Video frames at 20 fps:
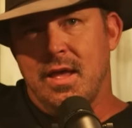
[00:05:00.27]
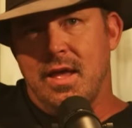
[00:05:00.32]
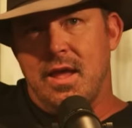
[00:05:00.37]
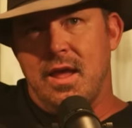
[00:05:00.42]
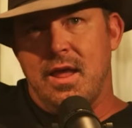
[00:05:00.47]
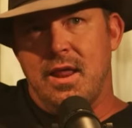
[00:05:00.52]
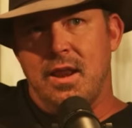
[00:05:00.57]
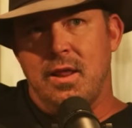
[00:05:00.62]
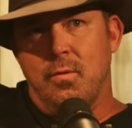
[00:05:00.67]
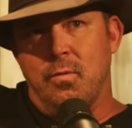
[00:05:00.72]

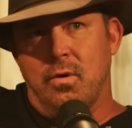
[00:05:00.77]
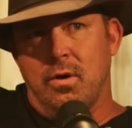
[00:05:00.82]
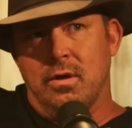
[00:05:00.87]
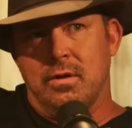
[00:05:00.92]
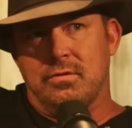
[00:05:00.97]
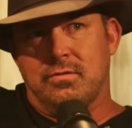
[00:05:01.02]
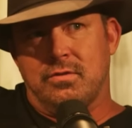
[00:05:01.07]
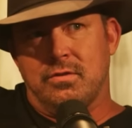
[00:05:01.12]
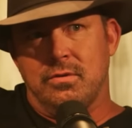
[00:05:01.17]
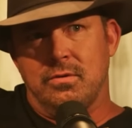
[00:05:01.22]
And they
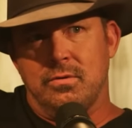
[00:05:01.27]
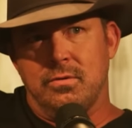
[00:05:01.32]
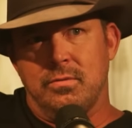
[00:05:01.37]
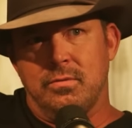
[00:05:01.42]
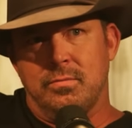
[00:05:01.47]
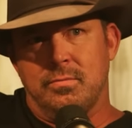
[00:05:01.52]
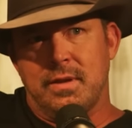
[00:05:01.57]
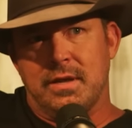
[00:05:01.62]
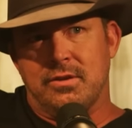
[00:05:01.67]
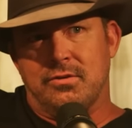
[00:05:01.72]
want
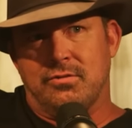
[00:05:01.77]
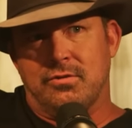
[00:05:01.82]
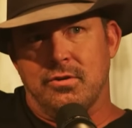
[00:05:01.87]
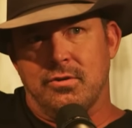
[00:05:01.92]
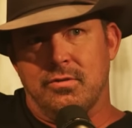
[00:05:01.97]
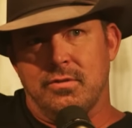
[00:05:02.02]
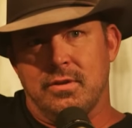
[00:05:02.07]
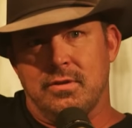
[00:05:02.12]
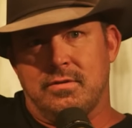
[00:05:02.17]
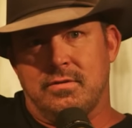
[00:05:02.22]
to make
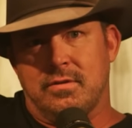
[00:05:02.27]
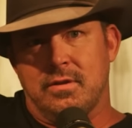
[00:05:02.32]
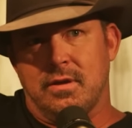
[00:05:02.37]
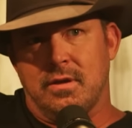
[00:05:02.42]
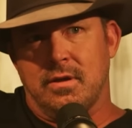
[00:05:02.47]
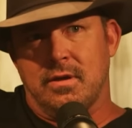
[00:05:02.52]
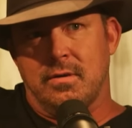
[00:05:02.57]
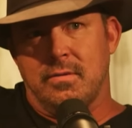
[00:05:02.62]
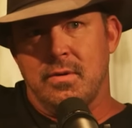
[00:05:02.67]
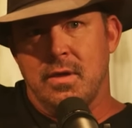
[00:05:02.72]
sure
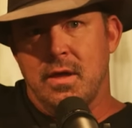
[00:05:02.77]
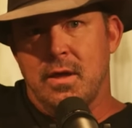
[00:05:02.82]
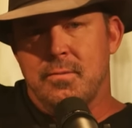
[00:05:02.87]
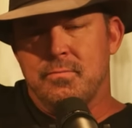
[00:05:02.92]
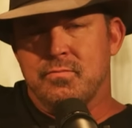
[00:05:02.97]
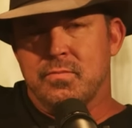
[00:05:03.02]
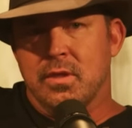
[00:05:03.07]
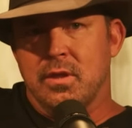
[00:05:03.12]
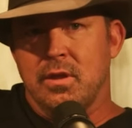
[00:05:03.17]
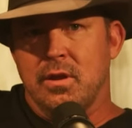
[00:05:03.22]
that,
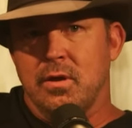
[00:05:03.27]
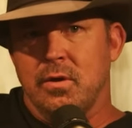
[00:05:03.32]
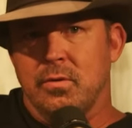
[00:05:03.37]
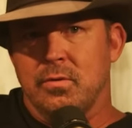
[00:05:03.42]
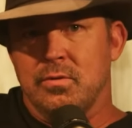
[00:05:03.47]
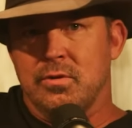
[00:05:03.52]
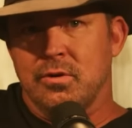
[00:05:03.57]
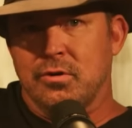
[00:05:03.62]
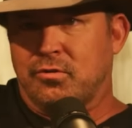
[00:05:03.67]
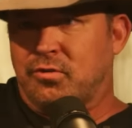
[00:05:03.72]
you
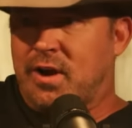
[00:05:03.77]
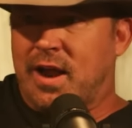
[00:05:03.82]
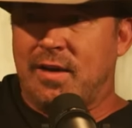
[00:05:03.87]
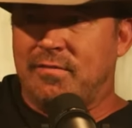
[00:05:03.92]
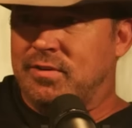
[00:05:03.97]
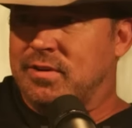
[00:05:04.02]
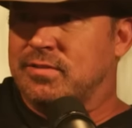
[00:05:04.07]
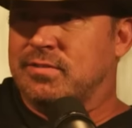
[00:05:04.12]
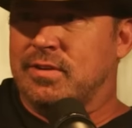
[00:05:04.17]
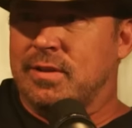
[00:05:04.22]
know, your
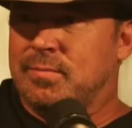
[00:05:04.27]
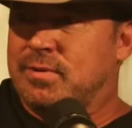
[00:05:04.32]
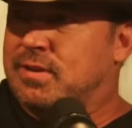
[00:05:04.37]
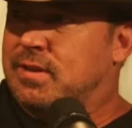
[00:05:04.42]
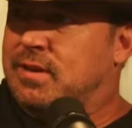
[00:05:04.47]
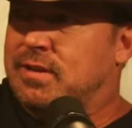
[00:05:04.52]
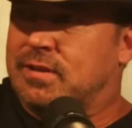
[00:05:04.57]
travel is limited